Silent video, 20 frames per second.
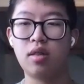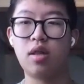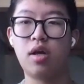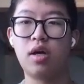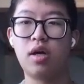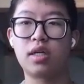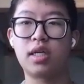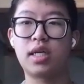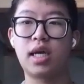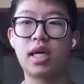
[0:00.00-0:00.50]

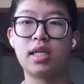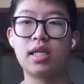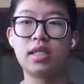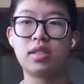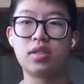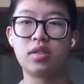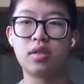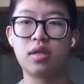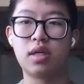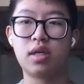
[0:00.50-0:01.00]
lung
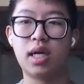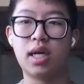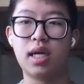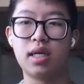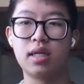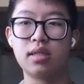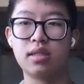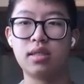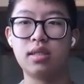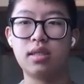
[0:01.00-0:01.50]
cancer
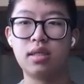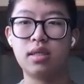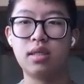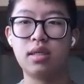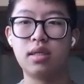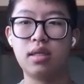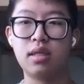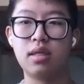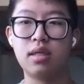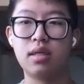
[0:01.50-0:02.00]
and
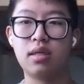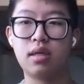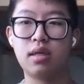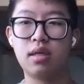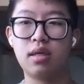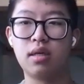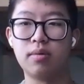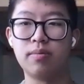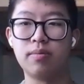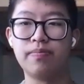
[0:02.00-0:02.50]

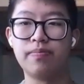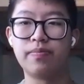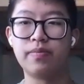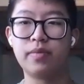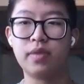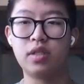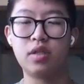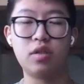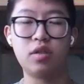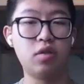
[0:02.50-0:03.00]

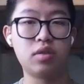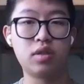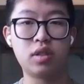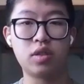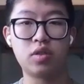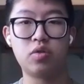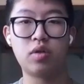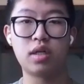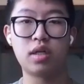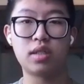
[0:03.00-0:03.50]
you're
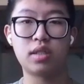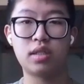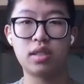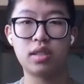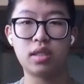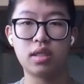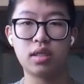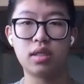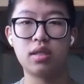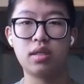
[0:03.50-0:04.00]
using drugs
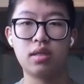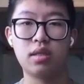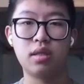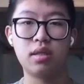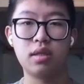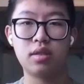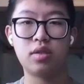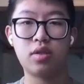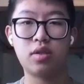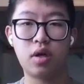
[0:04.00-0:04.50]
to
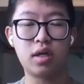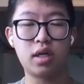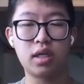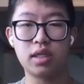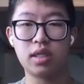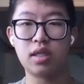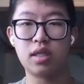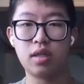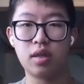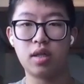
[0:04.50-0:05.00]

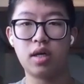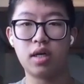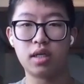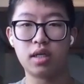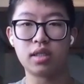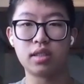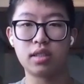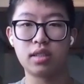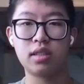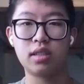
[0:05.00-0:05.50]
target the
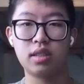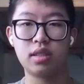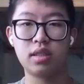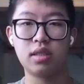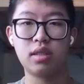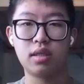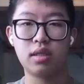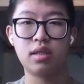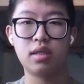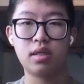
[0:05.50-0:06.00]
lungs,
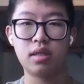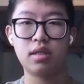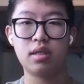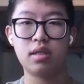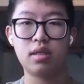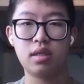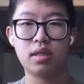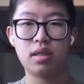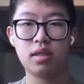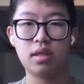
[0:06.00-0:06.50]

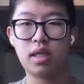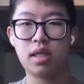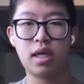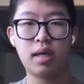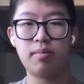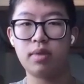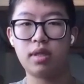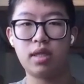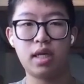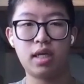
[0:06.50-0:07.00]

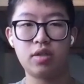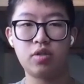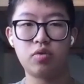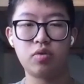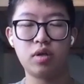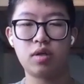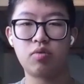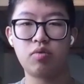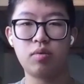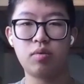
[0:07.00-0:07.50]
that
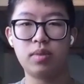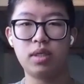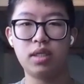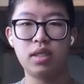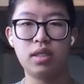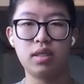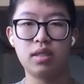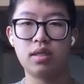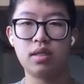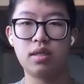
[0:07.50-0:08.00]
drug will
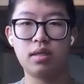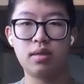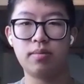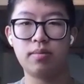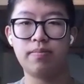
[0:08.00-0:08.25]
be